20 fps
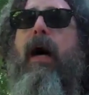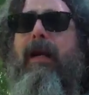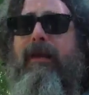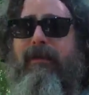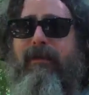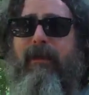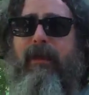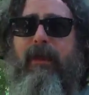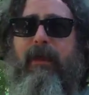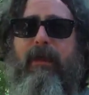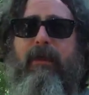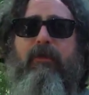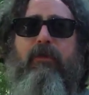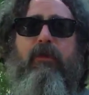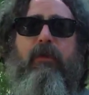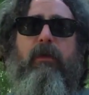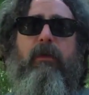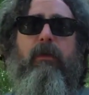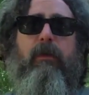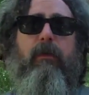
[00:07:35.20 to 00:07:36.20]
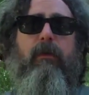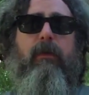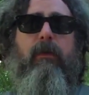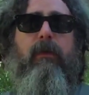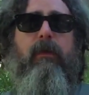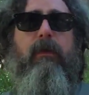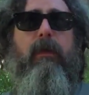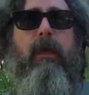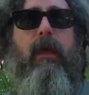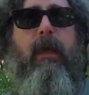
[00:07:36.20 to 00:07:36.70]
Ice Age
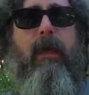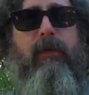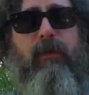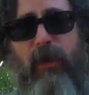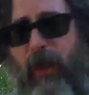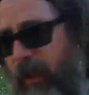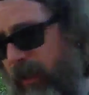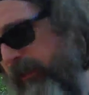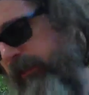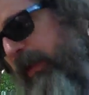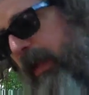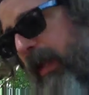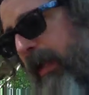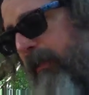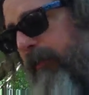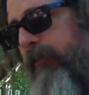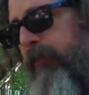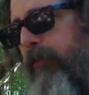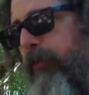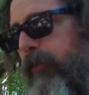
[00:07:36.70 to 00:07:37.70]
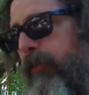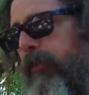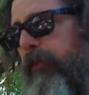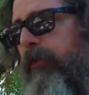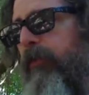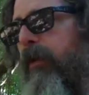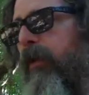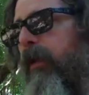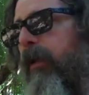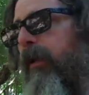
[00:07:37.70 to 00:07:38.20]
does have
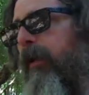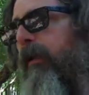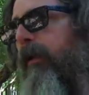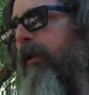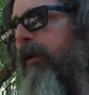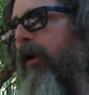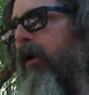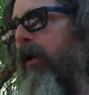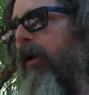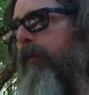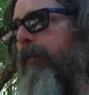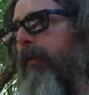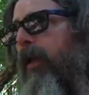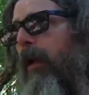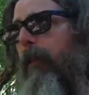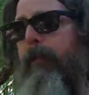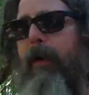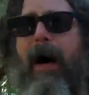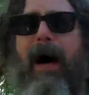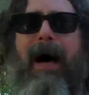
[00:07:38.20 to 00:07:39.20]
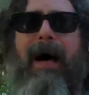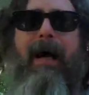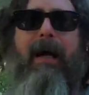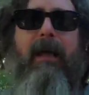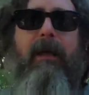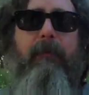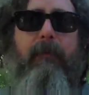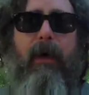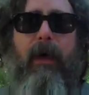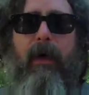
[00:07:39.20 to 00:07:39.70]
to
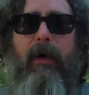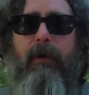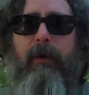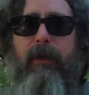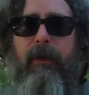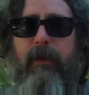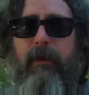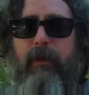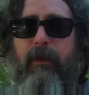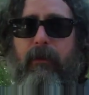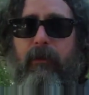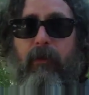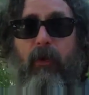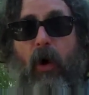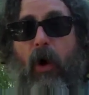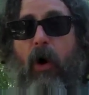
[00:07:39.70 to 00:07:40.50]
abide by the